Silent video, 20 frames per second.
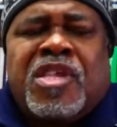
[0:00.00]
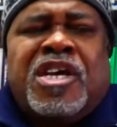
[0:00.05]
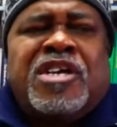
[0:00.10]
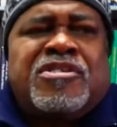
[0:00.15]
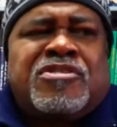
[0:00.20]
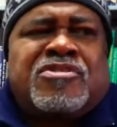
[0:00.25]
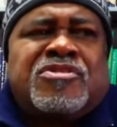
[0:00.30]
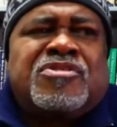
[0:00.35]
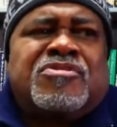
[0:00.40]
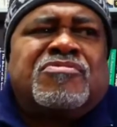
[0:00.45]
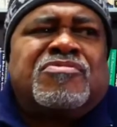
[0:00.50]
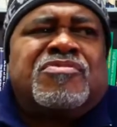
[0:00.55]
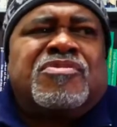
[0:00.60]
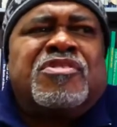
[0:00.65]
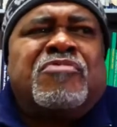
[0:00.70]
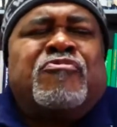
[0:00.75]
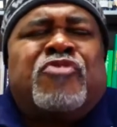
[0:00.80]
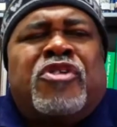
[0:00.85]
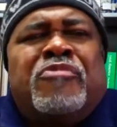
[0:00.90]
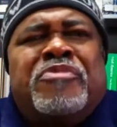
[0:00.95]
yeah, so
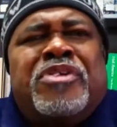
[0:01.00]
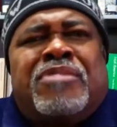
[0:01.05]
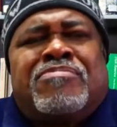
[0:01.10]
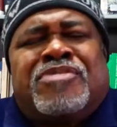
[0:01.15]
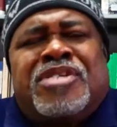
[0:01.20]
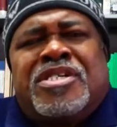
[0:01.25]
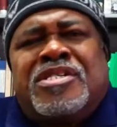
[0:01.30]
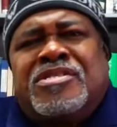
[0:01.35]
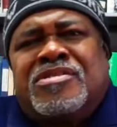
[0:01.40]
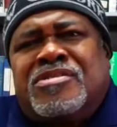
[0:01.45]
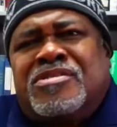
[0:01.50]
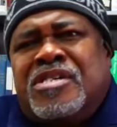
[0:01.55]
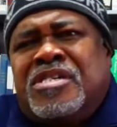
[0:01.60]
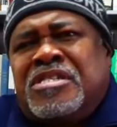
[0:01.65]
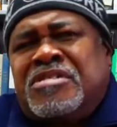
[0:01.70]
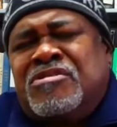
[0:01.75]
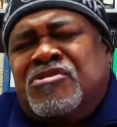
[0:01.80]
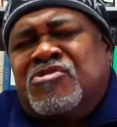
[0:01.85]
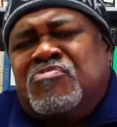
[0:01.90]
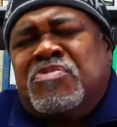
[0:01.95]
he brought me up there,
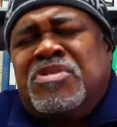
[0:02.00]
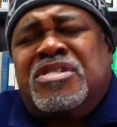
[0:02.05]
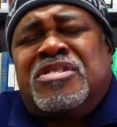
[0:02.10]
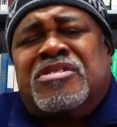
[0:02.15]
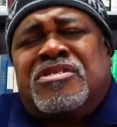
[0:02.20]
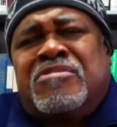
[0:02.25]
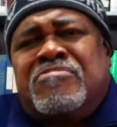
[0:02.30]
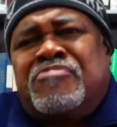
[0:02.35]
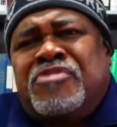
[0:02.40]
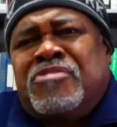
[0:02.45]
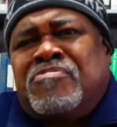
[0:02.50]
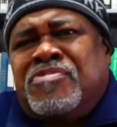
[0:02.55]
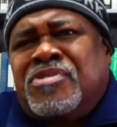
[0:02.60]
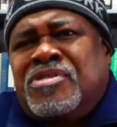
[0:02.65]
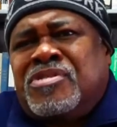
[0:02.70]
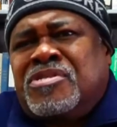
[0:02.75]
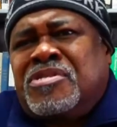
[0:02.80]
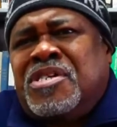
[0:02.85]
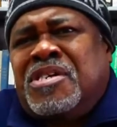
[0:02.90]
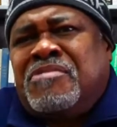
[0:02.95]
started introducing me to some people
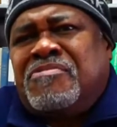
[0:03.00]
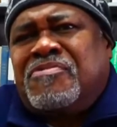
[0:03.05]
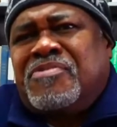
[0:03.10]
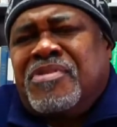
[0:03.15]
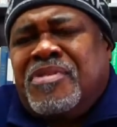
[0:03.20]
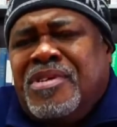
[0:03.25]
and stuff.